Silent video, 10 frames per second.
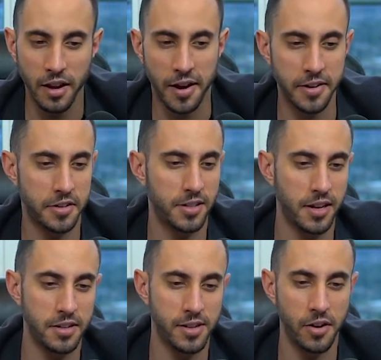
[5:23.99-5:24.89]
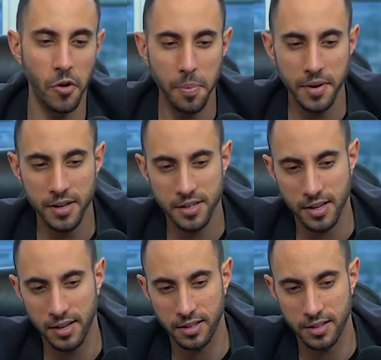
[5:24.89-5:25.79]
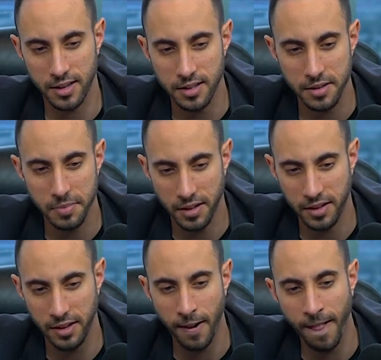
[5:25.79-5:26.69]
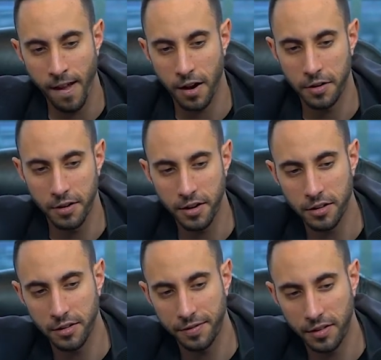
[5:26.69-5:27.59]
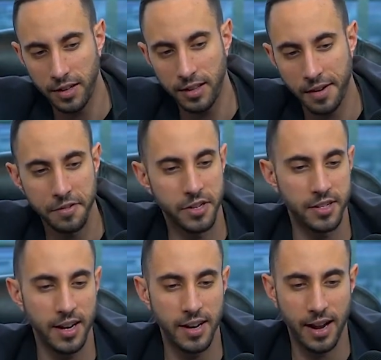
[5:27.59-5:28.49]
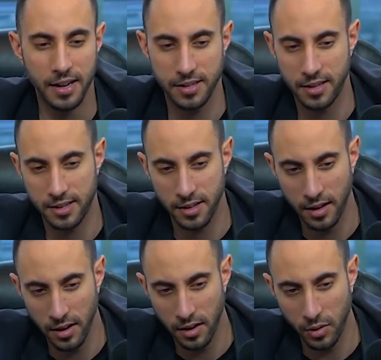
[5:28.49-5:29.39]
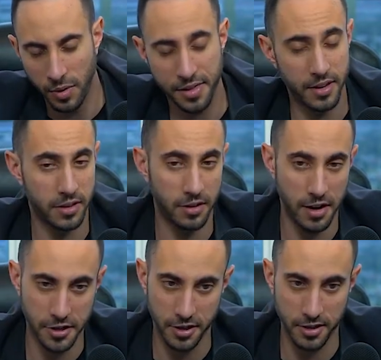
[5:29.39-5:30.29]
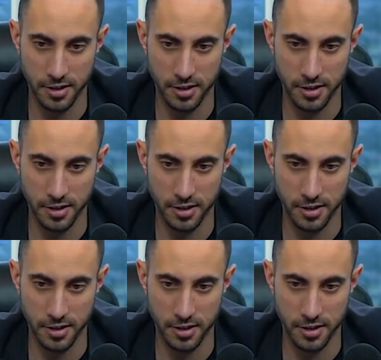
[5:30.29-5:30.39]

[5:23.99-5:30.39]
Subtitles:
understands that openness and extensibility are critical to fully leveraging data assets with discretion.